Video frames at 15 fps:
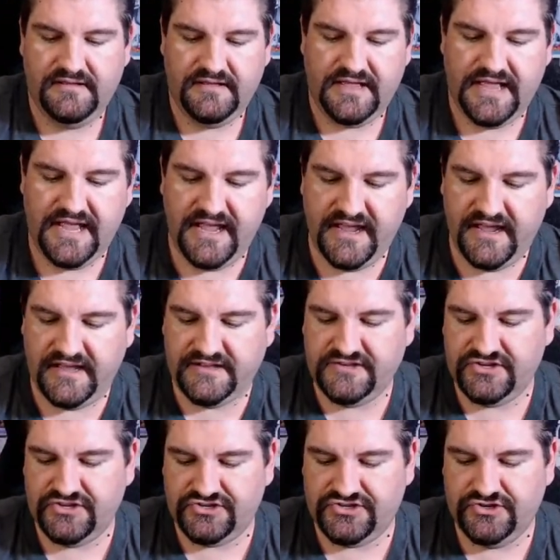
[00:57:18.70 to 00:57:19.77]
And
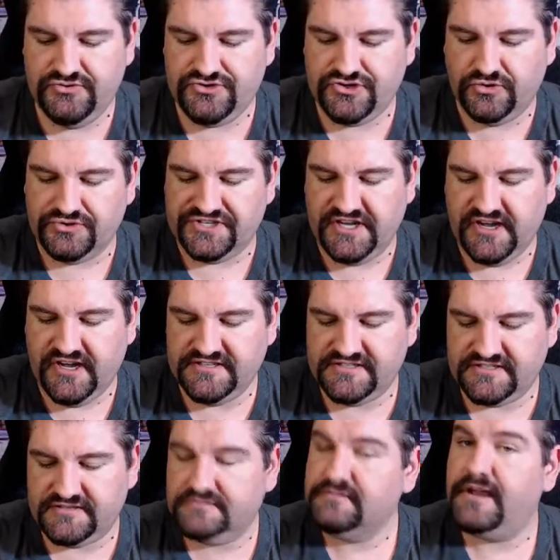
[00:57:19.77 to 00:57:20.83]
two Jolteons.